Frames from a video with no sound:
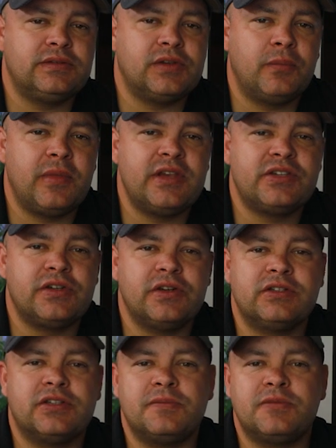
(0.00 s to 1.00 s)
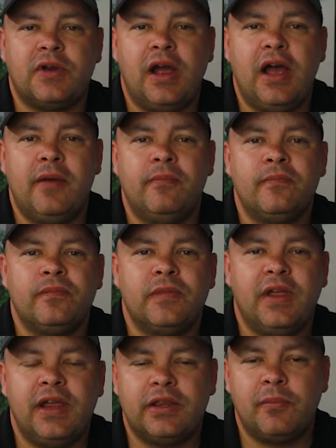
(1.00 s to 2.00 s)
So be sure to subscribe,
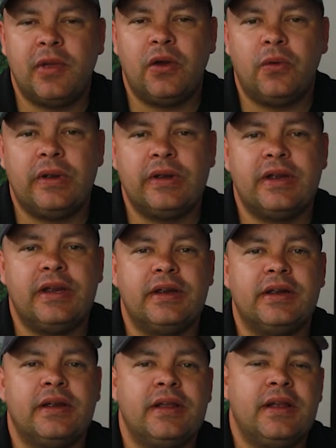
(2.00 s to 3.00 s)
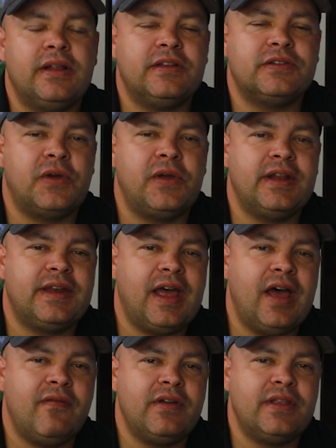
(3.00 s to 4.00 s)
hit the bell while you're here. Let's go ahead and
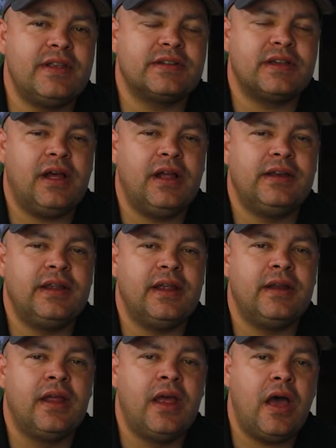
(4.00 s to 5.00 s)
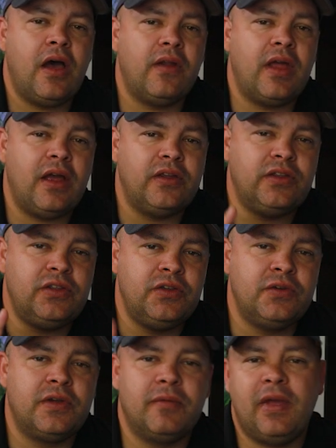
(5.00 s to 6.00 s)
dive into this content on how
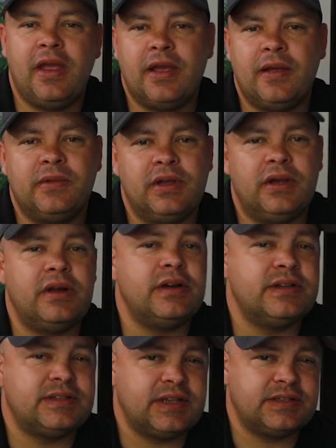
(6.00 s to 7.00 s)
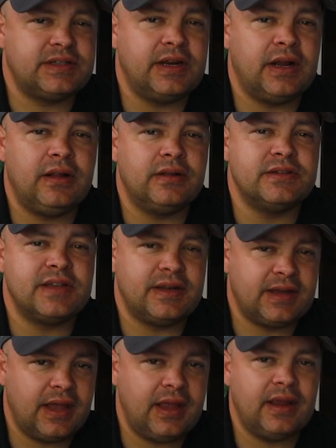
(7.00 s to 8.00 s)
you can make up to one hundred sixty dollars a
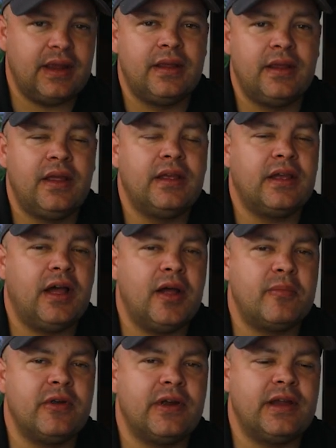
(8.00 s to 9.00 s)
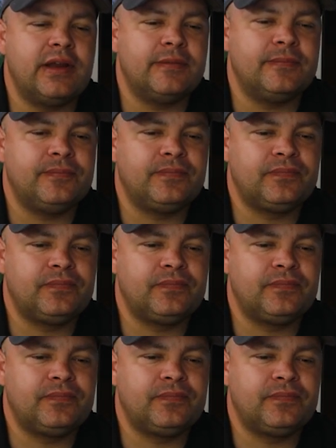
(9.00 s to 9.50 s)
day copywriting.